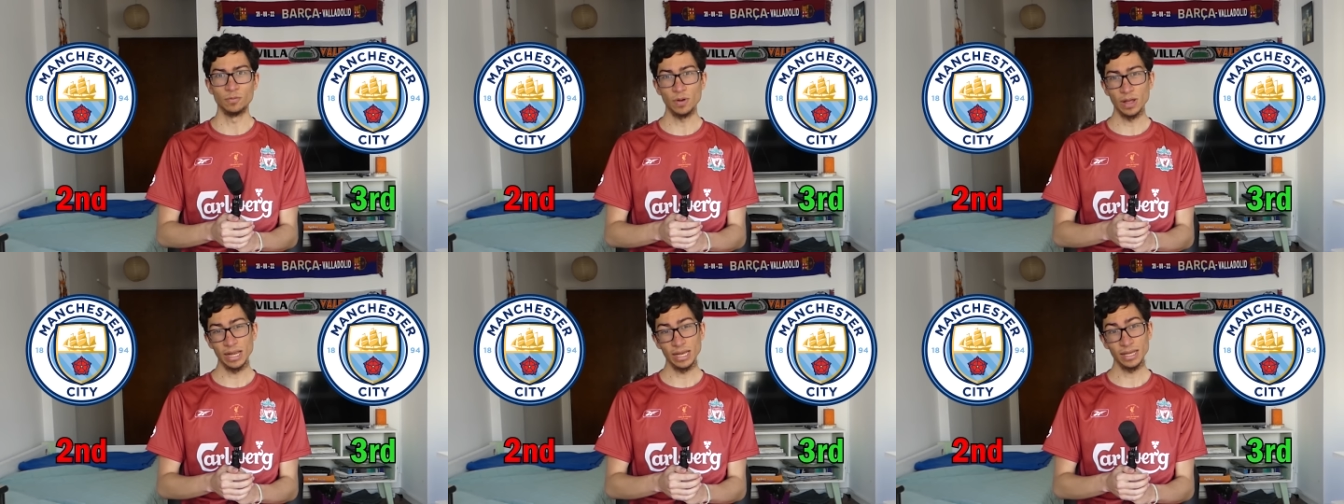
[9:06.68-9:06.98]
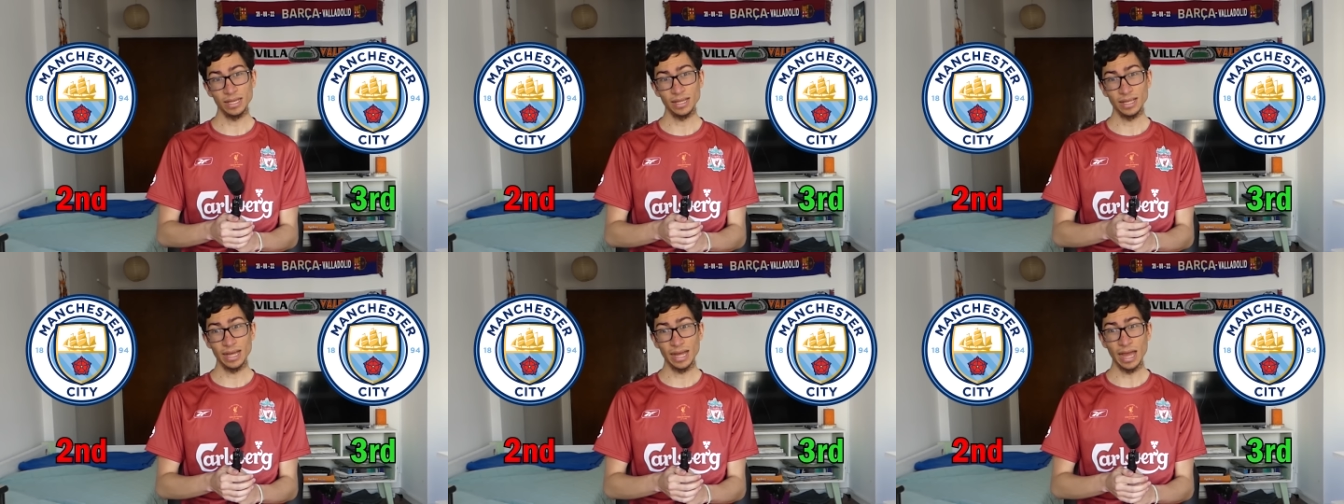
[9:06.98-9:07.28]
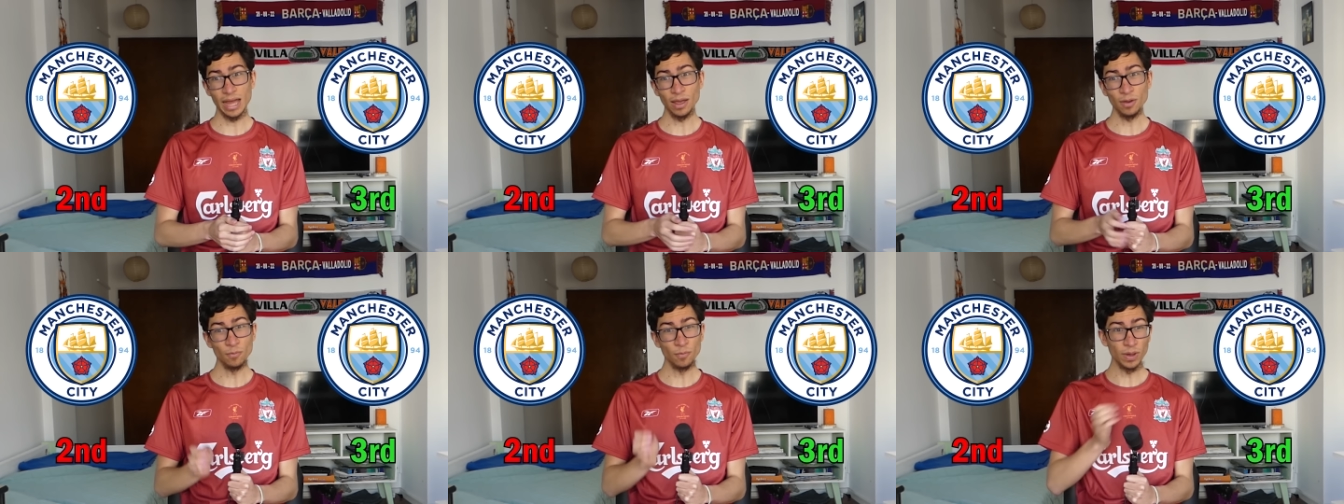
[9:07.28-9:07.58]
Well,
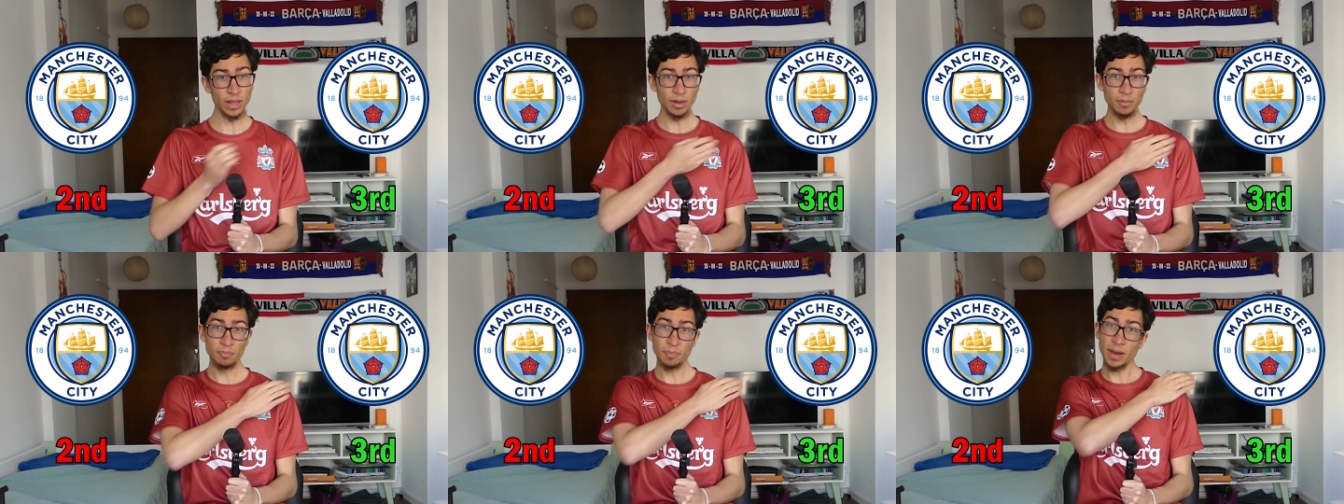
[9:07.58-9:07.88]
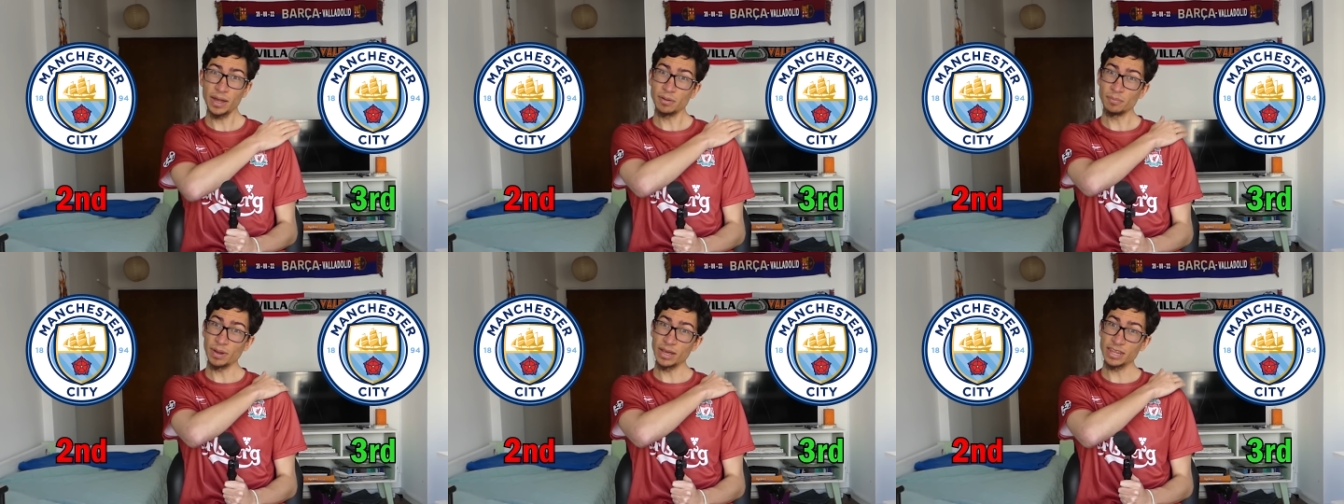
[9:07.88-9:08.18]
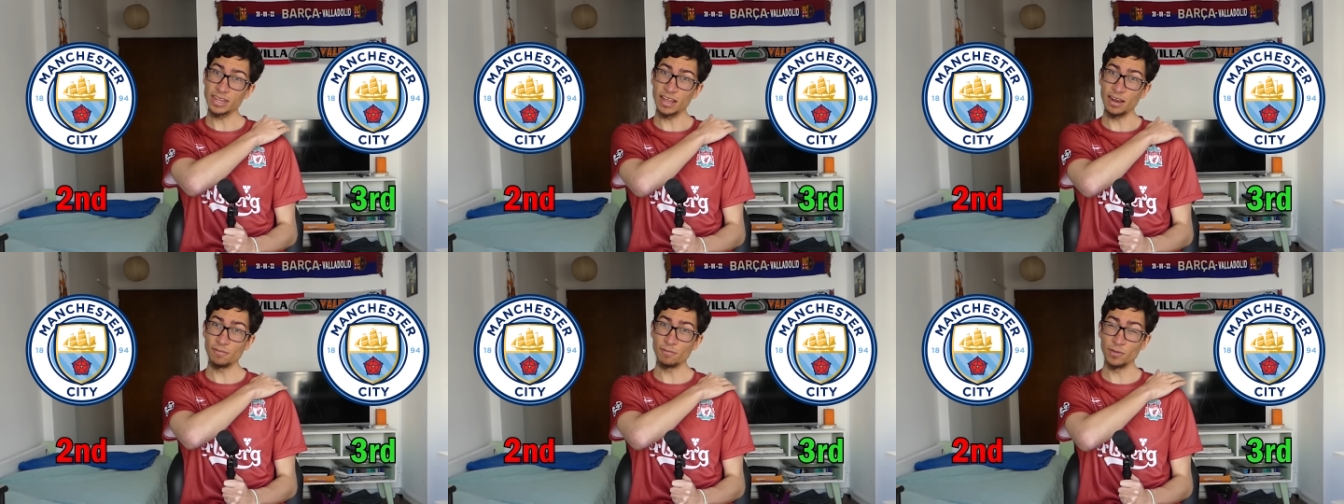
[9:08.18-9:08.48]
I will pat
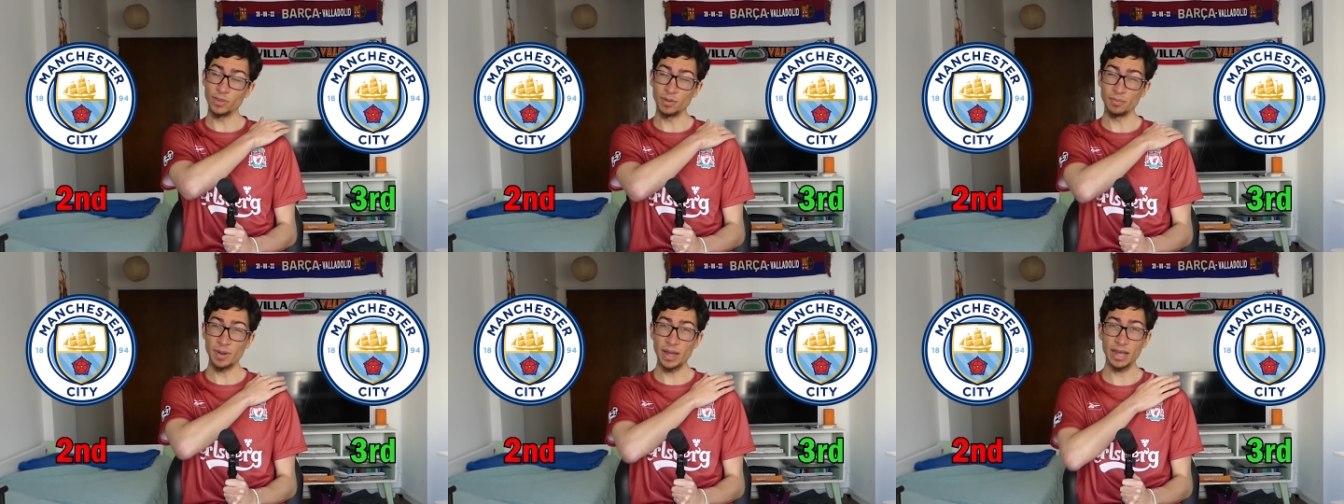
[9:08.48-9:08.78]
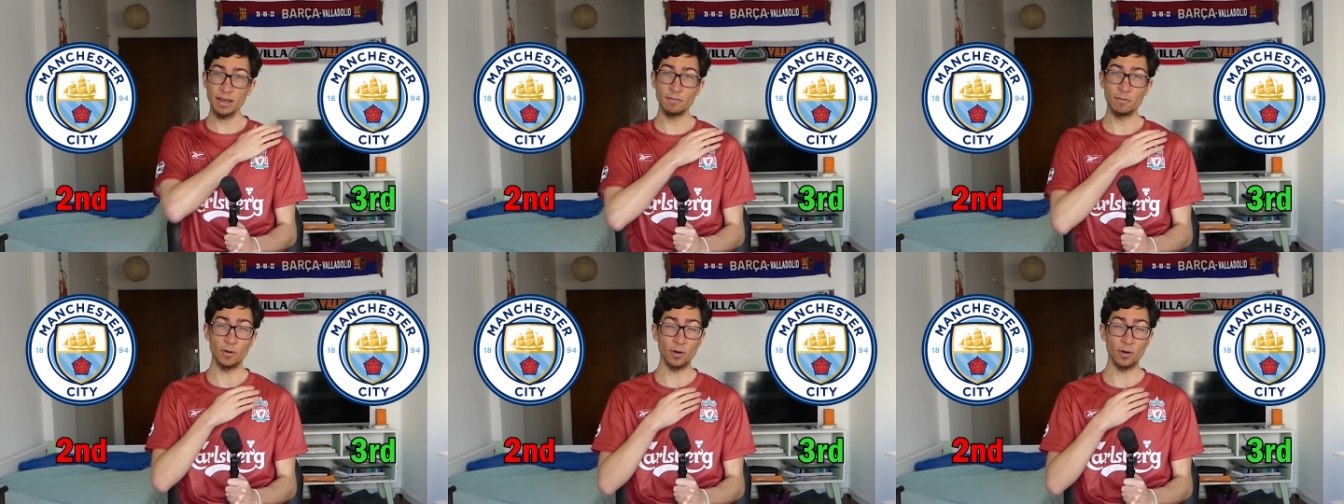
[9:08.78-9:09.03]
myself on the back